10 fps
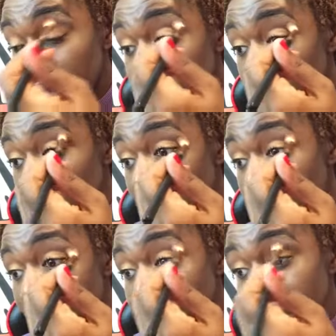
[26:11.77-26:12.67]
So a
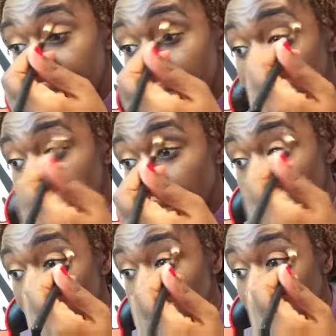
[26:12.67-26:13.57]
lot of blending when
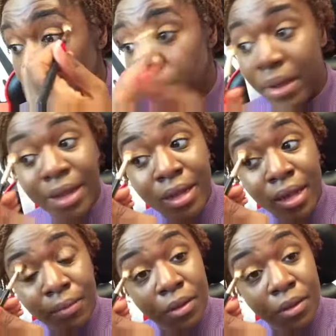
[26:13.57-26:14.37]
you're doing makeup.